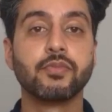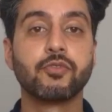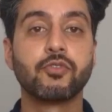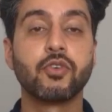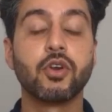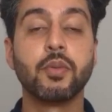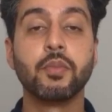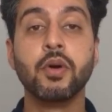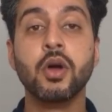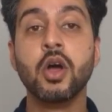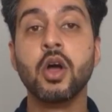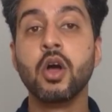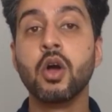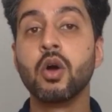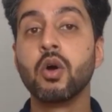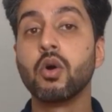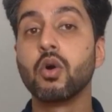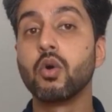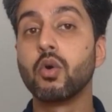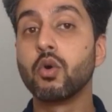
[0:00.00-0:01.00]
From
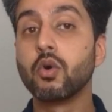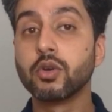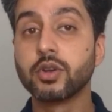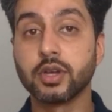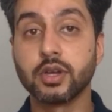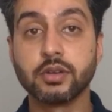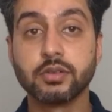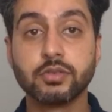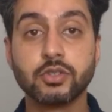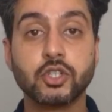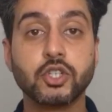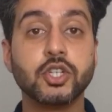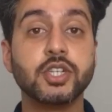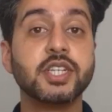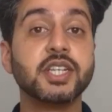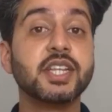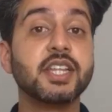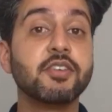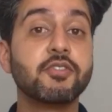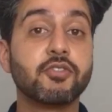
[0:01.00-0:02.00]
order to
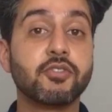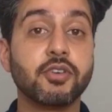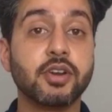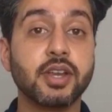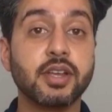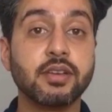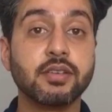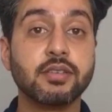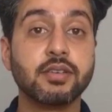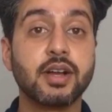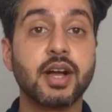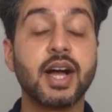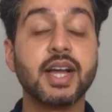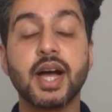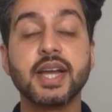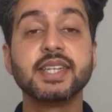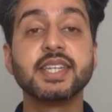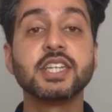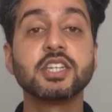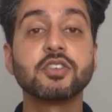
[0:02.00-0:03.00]
delivery,
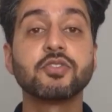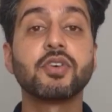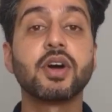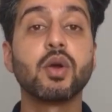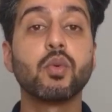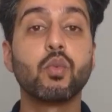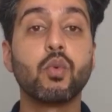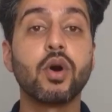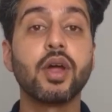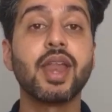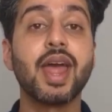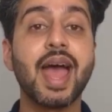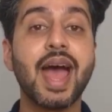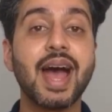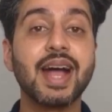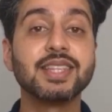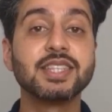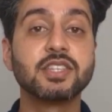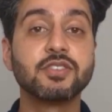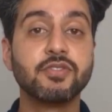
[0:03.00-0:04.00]
identify what
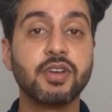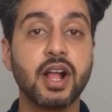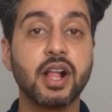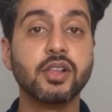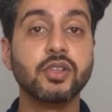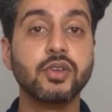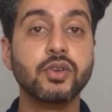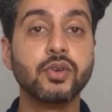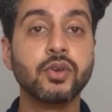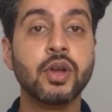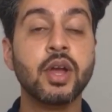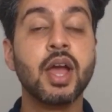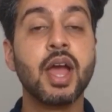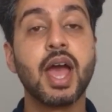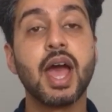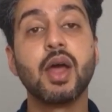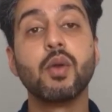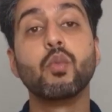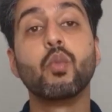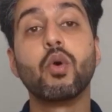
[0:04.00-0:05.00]
adds value
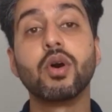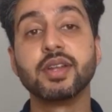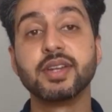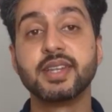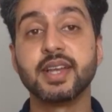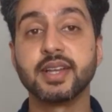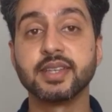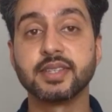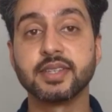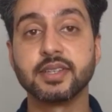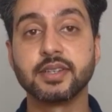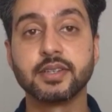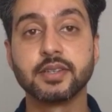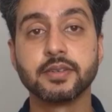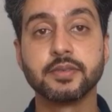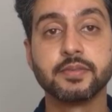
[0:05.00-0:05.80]
and what doesn't.